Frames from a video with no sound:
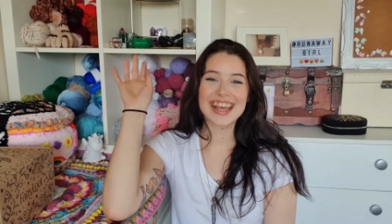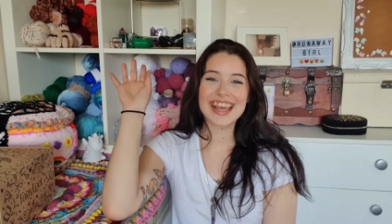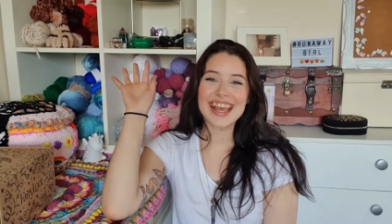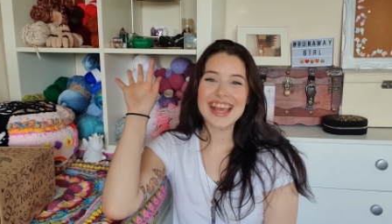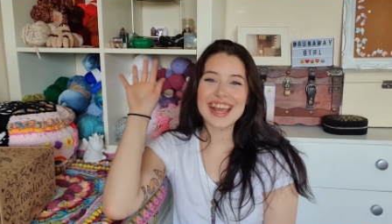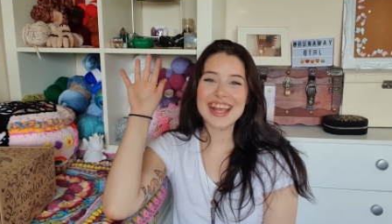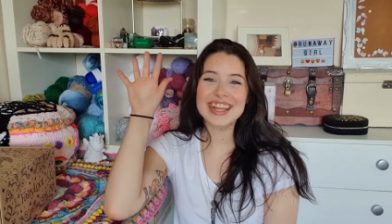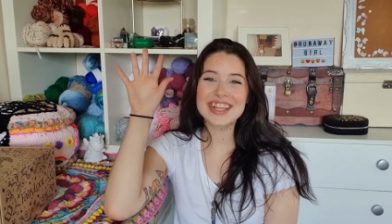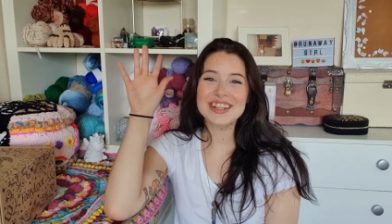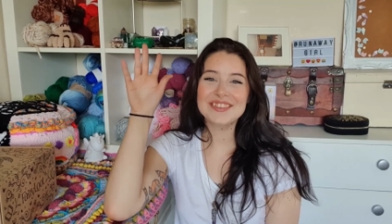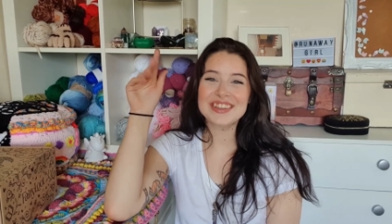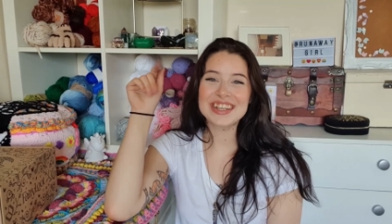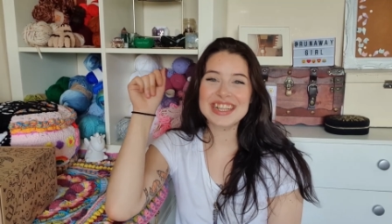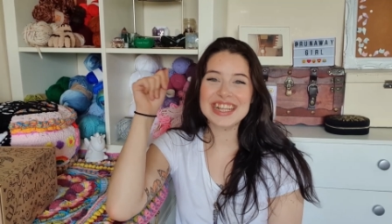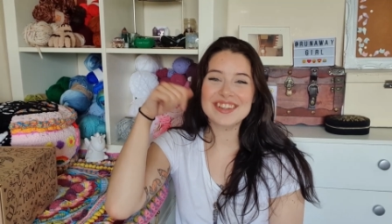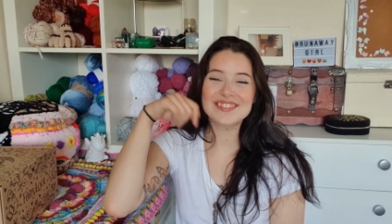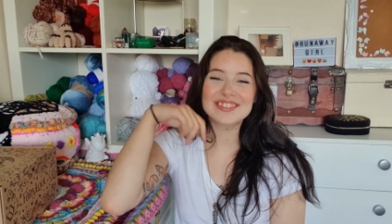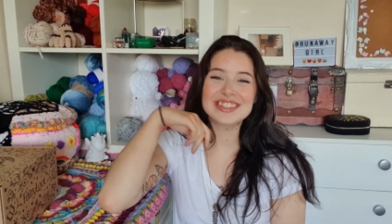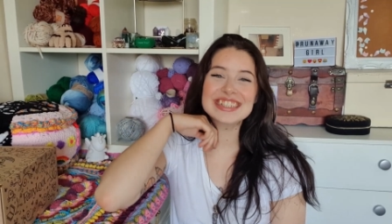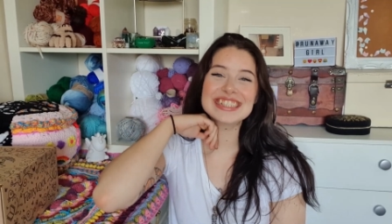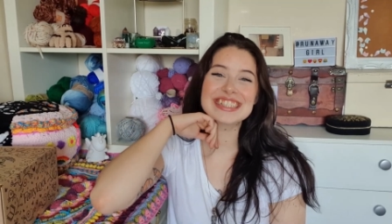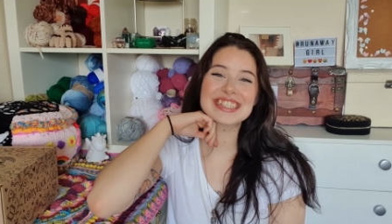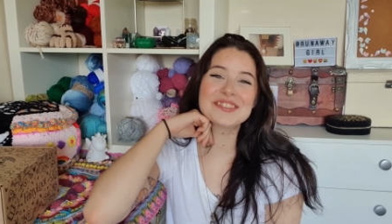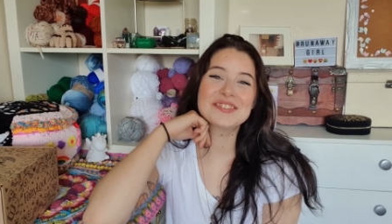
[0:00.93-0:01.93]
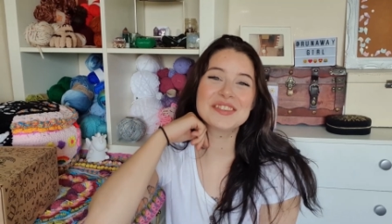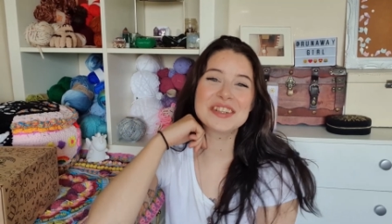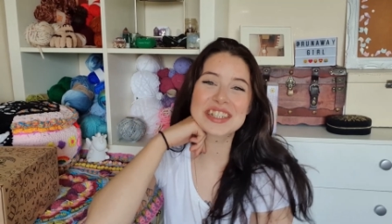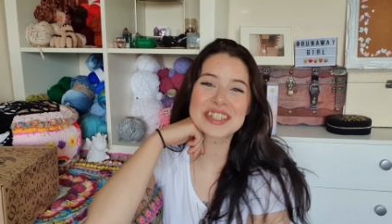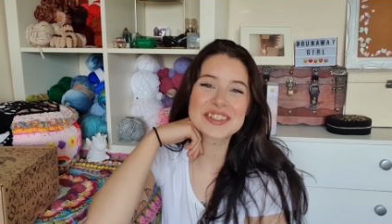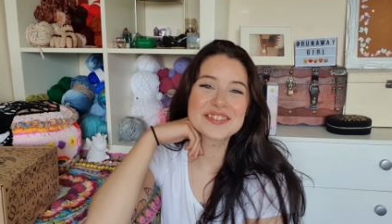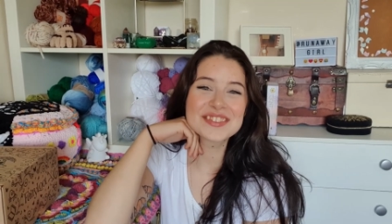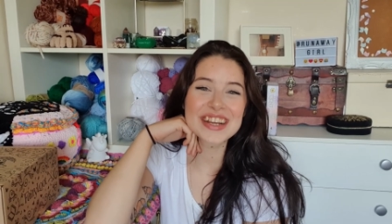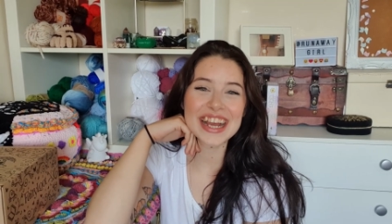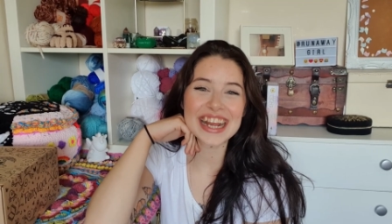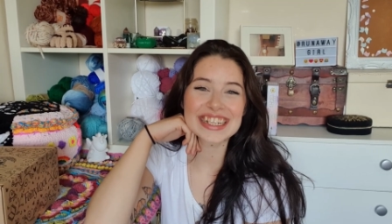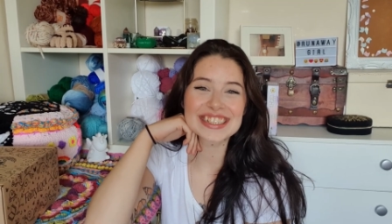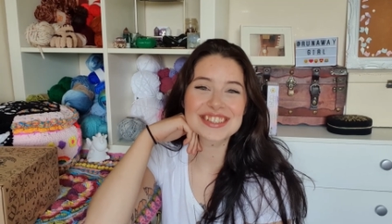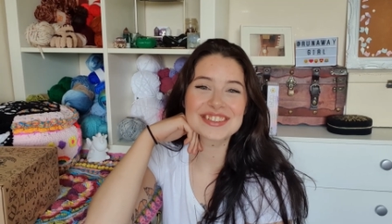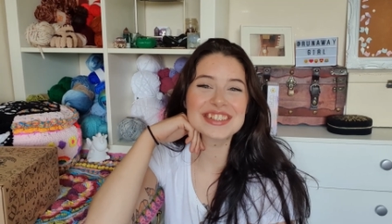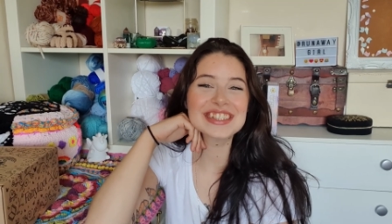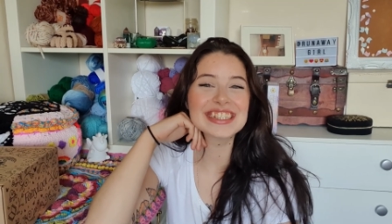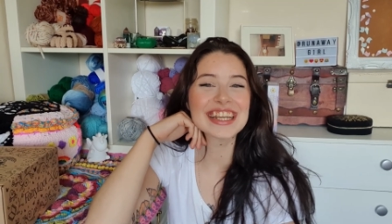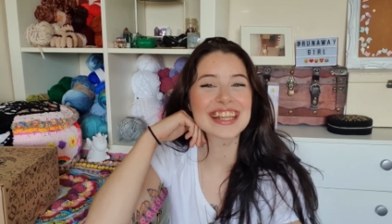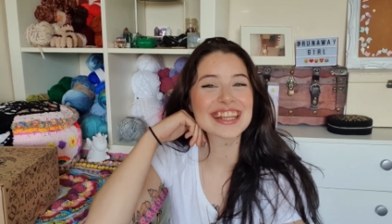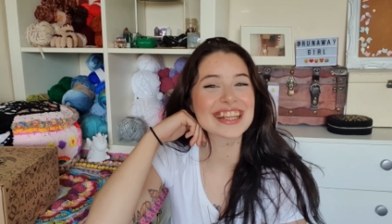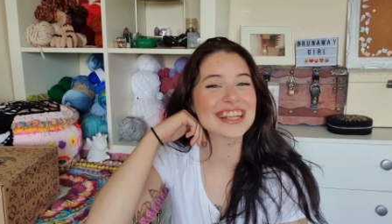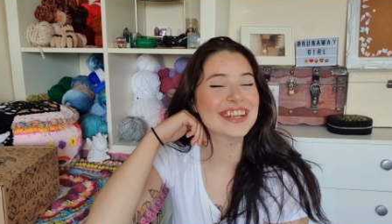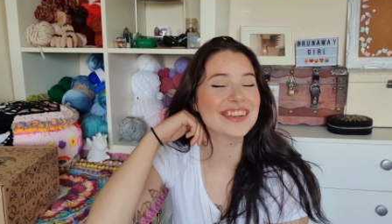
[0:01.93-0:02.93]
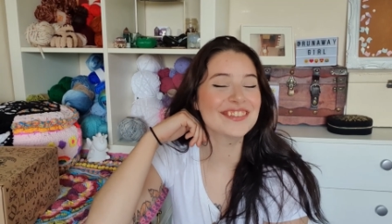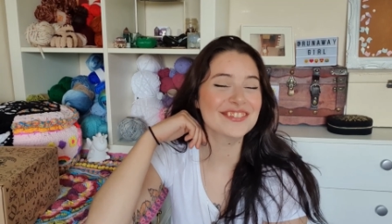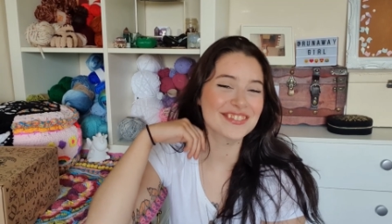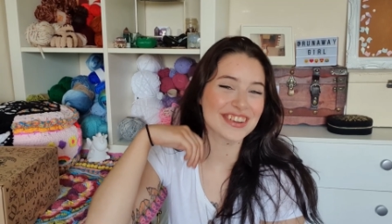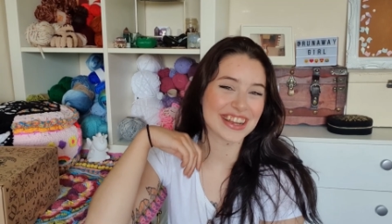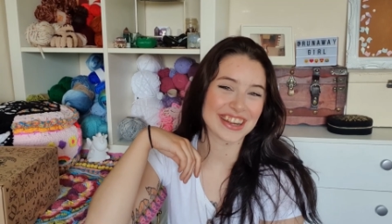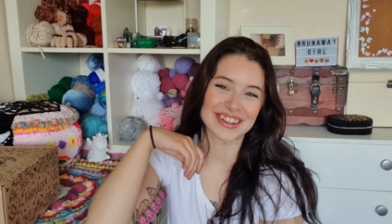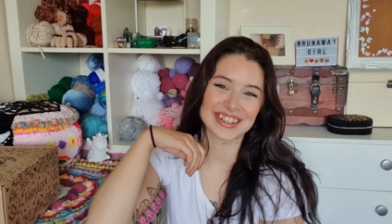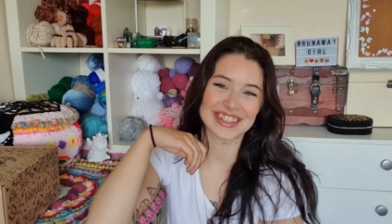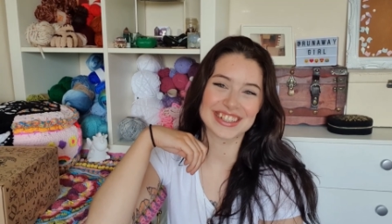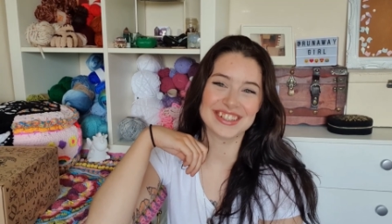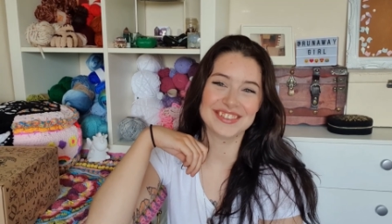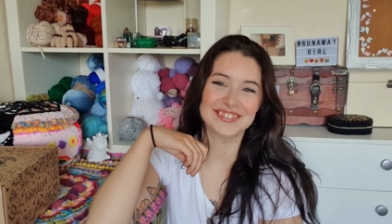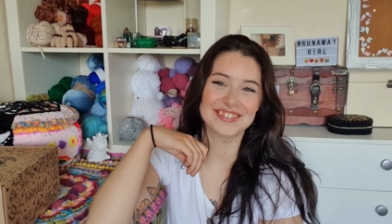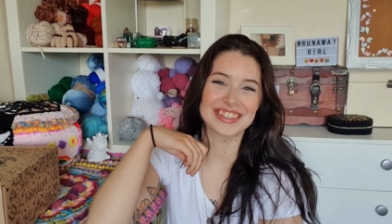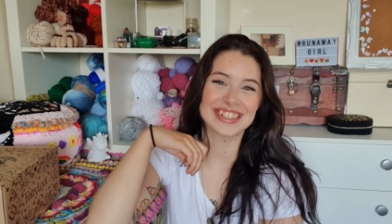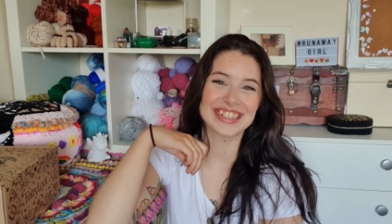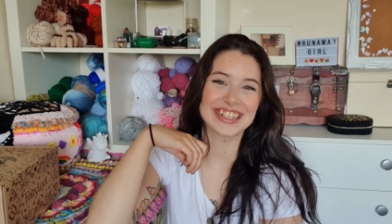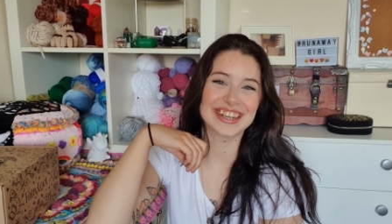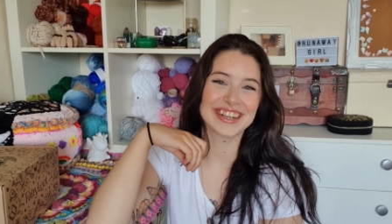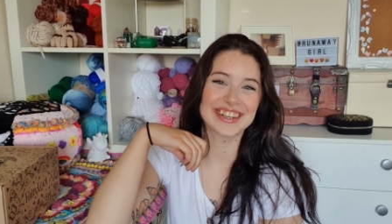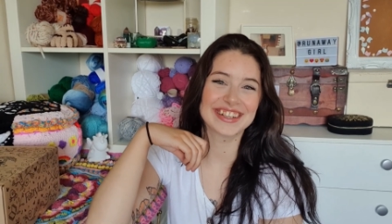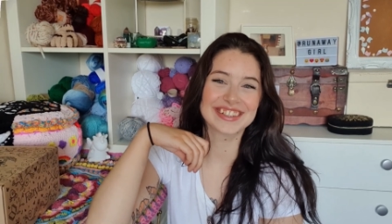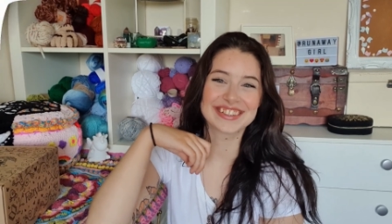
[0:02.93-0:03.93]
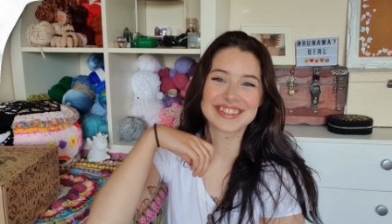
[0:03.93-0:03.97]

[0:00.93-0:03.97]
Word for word: Hello my lovelies and welcome back to another Fairy Loot video.